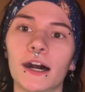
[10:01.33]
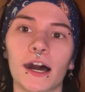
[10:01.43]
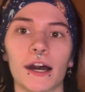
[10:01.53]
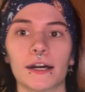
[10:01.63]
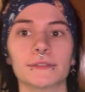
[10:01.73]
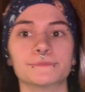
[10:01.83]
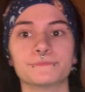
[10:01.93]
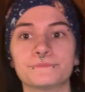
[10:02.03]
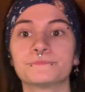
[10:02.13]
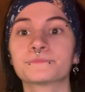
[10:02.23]
I
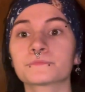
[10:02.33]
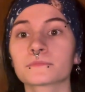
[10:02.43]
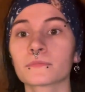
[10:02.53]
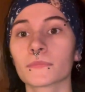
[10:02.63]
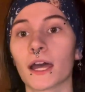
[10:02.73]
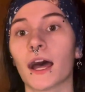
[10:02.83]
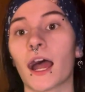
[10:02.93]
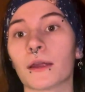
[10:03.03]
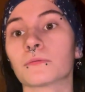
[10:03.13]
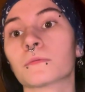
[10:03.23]

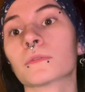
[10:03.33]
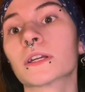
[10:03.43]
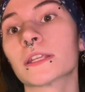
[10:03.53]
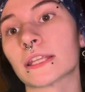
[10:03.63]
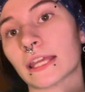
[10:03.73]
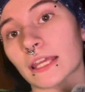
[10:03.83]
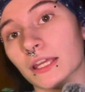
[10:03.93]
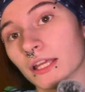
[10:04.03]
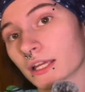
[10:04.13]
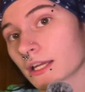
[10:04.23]
really
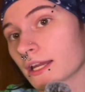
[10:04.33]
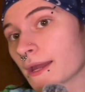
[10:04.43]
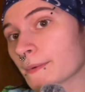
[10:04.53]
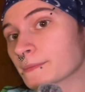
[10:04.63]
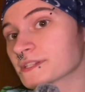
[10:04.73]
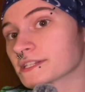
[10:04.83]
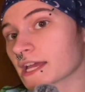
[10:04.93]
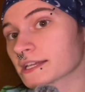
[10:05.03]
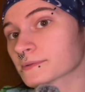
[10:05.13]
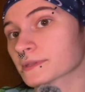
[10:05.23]
am
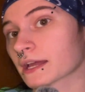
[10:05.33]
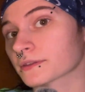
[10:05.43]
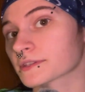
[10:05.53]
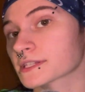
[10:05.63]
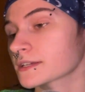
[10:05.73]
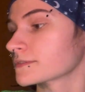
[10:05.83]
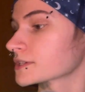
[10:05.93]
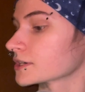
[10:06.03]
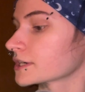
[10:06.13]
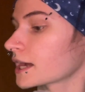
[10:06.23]
obsessed with how the sleeves
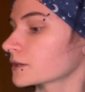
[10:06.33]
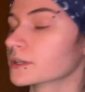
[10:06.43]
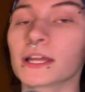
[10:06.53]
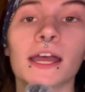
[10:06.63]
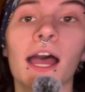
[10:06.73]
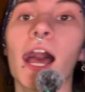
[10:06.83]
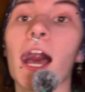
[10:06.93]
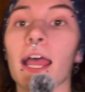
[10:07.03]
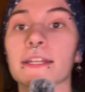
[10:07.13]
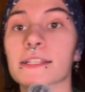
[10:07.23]
turned out.
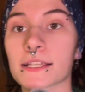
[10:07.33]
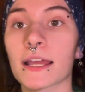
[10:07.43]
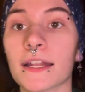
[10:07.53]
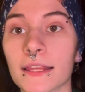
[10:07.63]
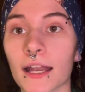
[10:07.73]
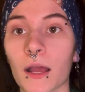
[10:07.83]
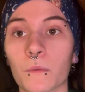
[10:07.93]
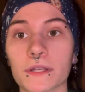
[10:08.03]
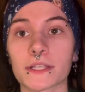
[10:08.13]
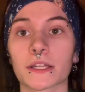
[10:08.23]
I decided that I
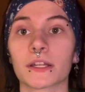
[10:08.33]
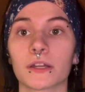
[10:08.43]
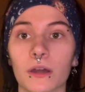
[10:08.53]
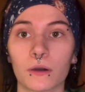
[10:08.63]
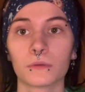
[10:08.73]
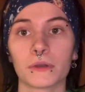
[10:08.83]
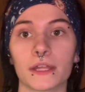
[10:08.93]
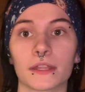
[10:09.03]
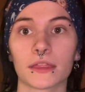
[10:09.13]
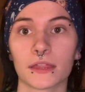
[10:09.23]
wasn't going to go
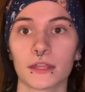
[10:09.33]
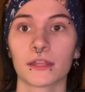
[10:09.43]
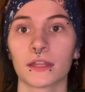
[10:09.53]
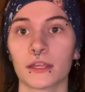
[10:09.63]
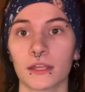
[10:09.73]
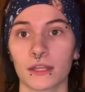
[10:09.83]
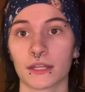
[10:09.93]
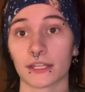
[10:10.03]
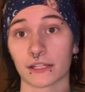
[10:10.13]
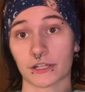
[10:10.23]
with
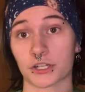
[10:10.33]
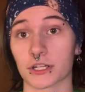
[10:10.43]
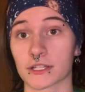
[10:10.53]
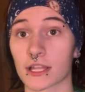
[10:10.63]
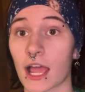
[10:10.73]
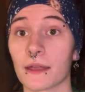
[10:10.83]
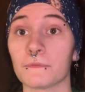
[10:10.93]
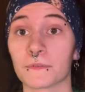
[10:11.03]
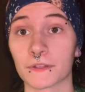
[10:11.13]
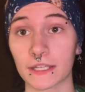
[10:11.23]
the electric
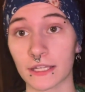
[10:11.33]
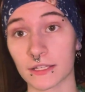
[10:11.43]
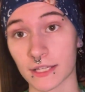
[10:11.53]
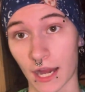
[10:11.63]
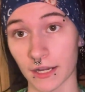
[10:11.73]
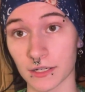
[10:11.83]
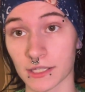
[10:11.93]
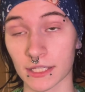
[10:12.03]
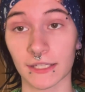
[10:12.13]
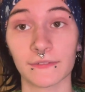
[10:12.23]
slime for the entire
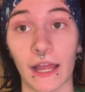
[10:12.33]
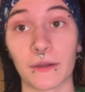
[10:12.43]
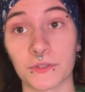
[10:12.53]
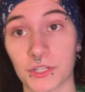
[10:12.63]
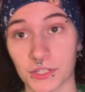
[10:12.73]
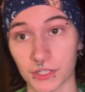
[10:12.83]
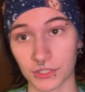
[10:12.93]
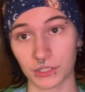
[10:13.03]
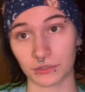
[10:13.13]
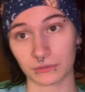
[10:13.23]
sleeve. I was just going
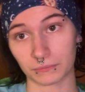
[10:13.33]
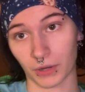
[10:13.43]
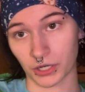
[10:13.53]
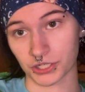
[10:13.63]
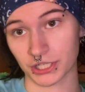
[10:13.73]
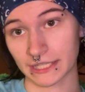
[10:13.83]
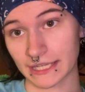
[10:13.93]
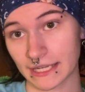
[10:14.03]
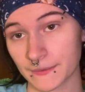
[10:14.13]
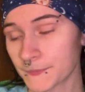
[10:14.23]
to do partially
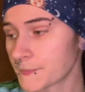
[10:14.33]
it.